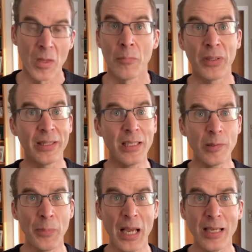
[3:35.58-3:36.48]
But this
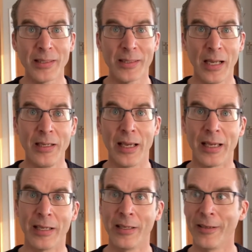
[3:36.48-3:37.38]
past
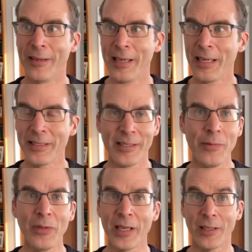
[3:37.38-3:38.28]
Sunday, it
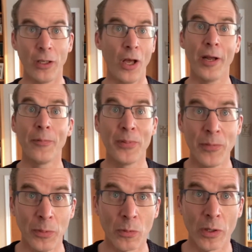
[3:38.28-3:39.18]
seemed like a lot of
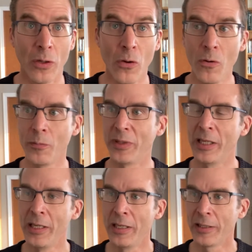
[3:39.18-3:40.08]
people were home. The,
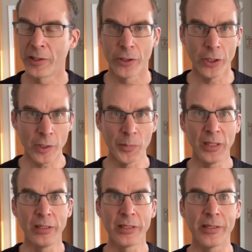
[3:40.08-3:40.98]
the church
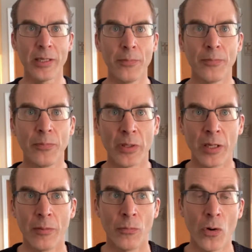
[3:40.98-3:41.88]
building seemed
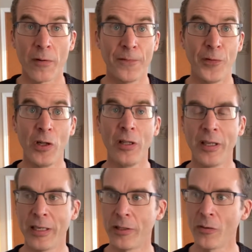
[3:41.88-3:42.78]
more full
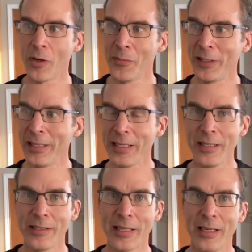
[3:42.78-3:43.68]
than it normally
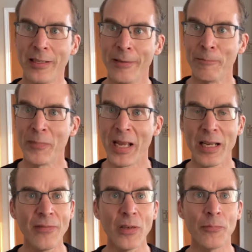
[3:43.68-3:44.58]
is. And, and
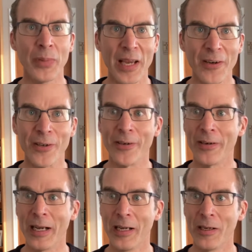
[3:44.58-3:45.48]
even
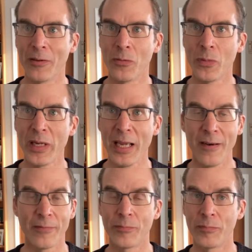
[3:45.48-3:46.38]
better, uh, we
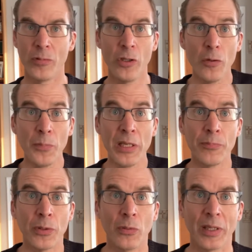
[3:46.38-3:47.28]
had new
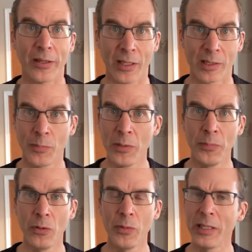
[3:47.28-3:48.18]
people with us,
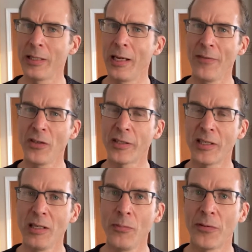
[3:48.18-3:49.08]
people we had never
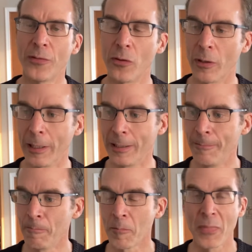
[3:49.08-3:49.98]
seen before. And,
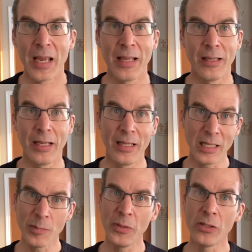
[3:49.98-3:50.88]
and, and
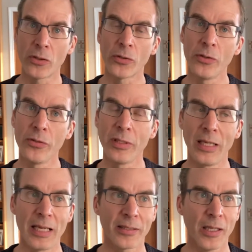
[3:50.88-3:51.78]
that's been true the
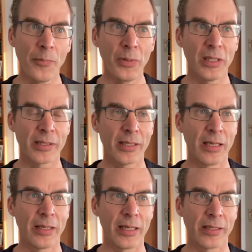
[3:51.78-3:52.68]
last couple of
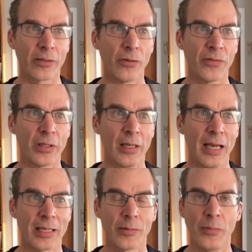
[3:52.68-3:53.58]
Sundays over the
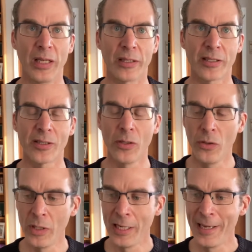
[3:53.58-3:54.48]
last month.
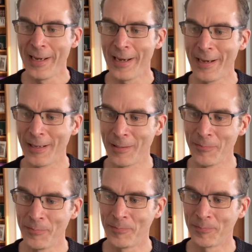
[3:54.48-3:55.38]
So,
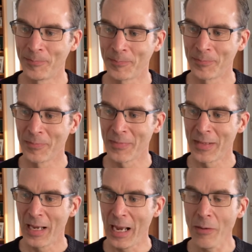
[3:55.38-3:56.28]
um,
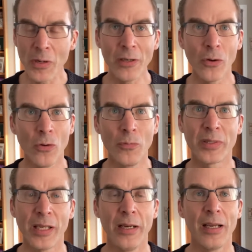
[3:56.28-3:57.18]
I went home
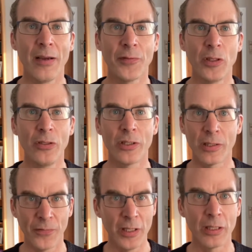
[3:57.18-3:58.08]
Sunday afternoon
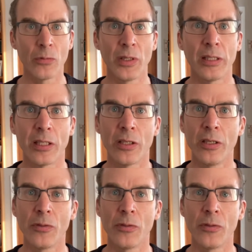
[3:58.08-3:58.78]
just feeling really good.